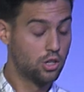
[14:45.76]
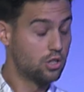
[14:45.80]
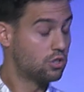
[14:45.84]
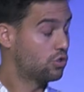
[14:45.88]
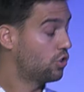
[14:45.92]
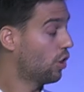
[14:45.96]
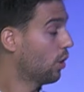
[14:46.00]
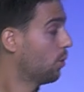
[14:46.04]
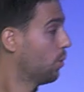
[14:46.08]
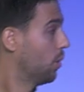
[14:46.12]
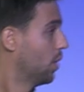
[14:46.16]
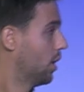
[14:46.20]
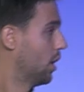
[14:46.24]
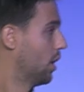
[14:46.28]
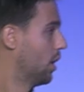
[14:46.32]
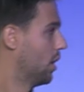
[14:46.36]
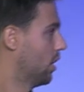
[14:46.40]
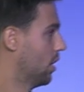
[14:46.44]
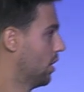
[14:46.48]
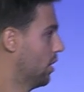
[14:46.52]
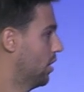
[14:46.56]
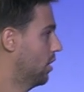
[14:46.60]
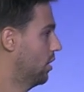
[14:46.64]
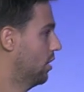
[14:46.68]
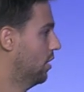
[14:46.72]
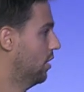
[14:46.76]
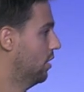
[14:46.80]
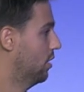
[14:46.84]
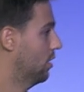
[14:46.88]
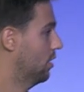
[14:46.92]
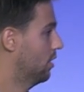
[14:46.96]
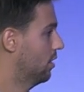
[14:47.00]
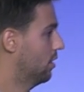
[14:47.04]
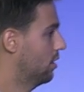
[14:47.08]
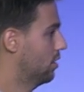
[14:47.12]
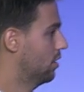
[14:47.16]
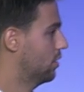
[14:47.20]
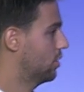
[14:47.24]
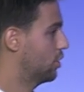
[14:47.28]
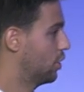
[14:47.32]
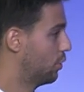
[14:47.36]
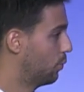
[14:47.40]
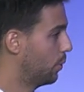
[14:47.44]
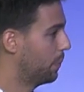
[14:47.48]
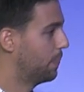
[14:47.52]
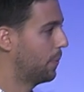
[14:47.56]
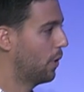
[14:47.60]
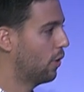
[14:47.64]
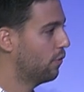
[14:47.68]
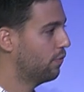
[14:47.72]
So, uh, should
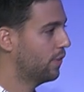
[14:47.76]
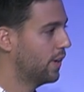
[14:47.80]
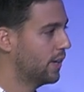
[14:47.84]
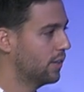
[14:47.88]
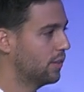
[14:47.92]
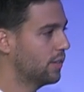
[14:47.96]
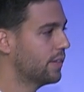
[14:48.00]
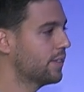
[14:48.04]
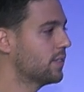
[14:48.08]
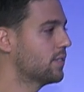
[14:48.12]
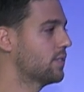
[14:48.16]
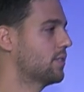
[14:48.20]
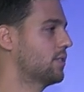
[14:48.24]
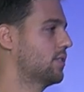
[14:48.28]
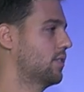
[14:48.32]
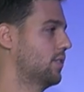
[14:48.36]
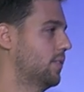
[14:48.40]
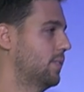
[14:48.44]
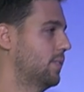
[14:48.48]
we profile this?